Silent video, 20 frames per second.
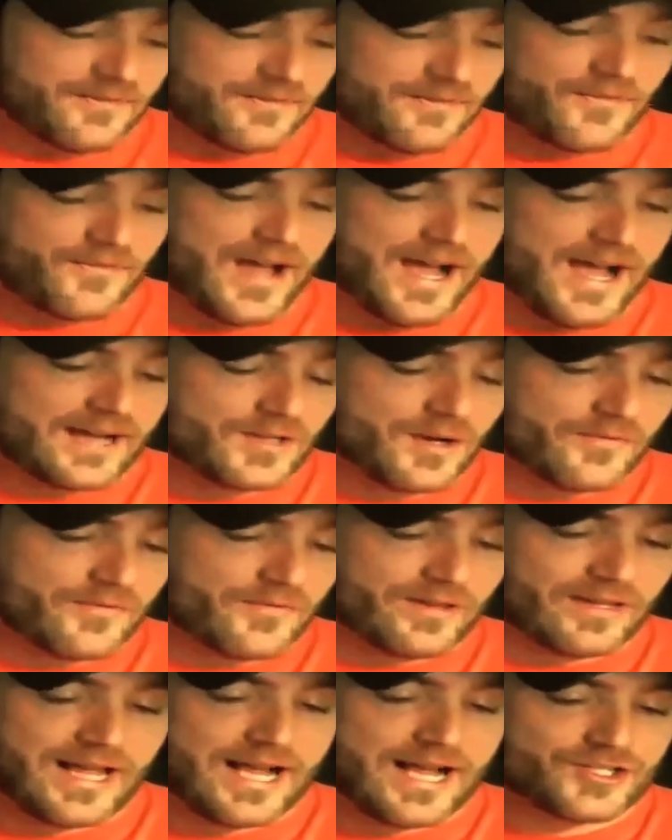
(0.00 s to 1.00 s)
And in
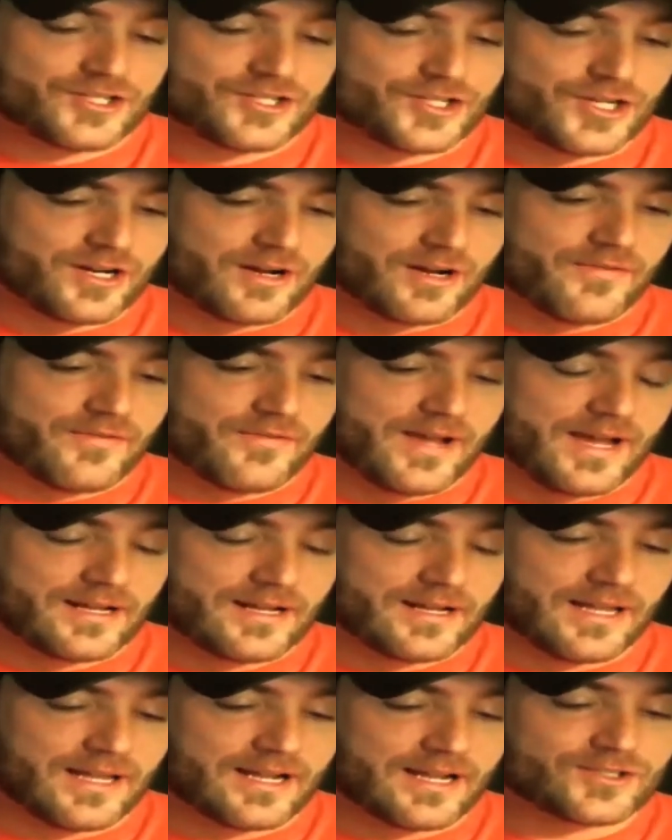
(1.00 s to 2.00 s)
fact, over the last year, I've
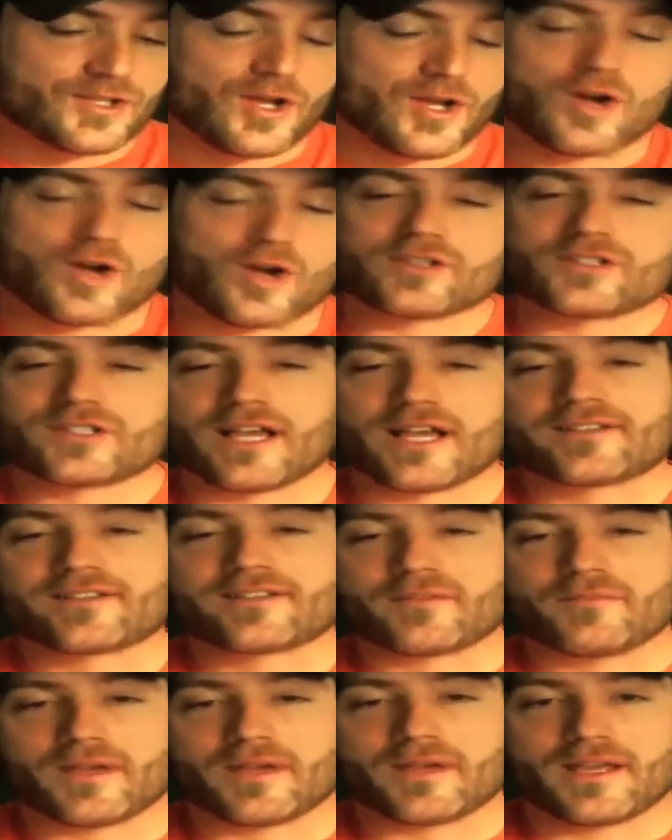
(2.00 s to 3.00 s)
had a lot of songs sent
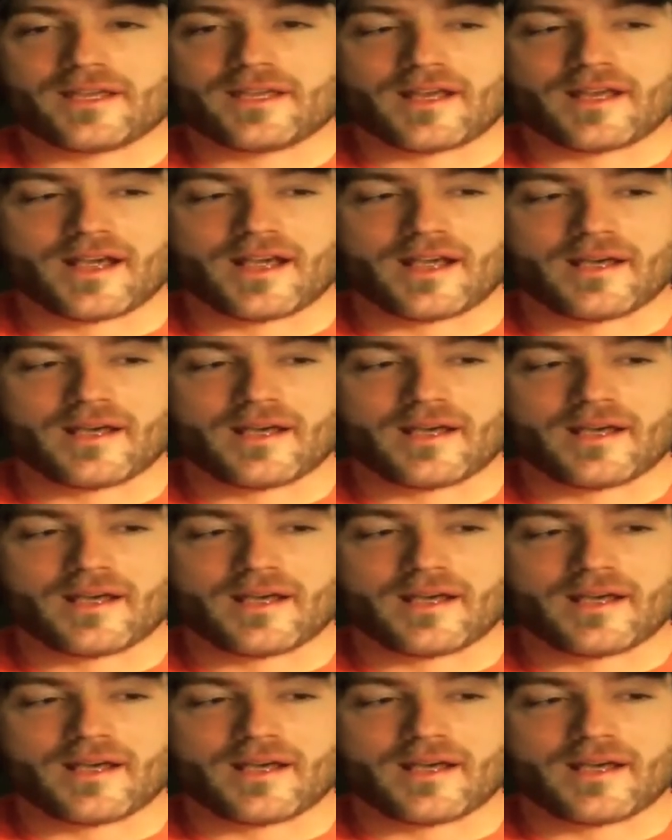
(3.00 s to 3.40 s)
to me